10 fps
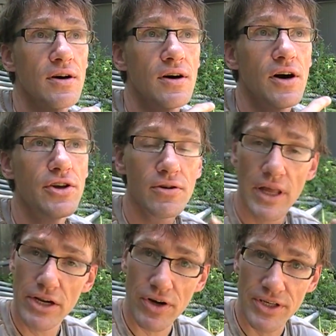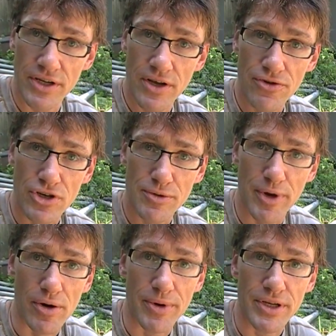A year later I did another
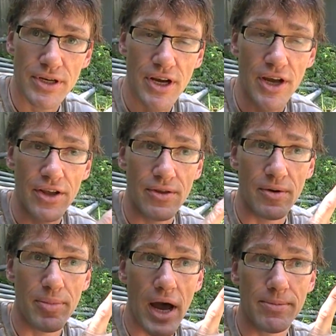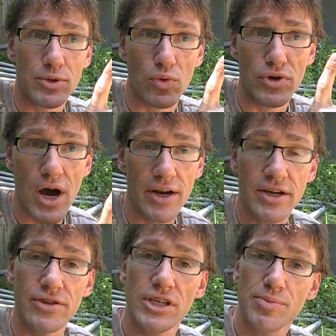experiment, and the pipes were not
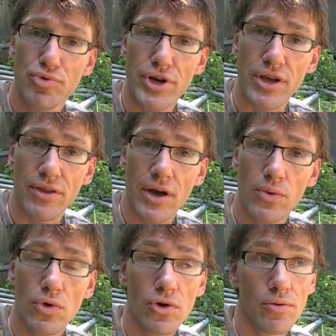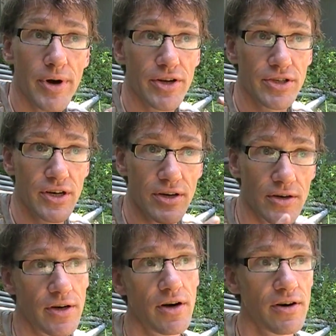in the spring. They were about
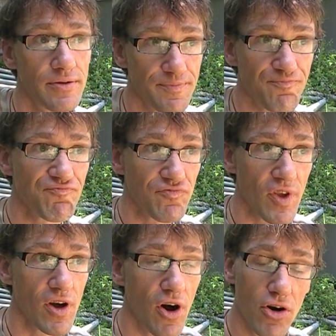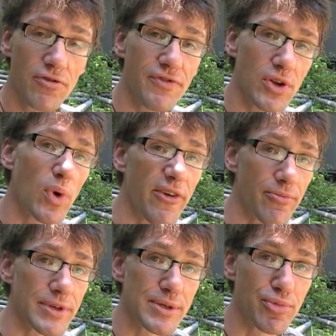100 feet away
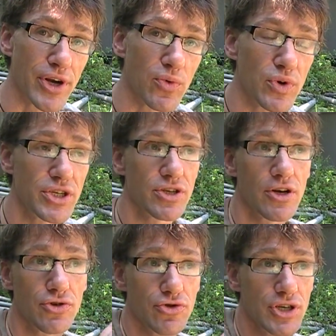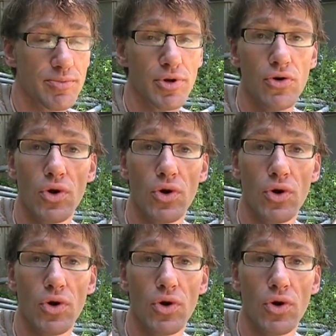from the spring, which is also just below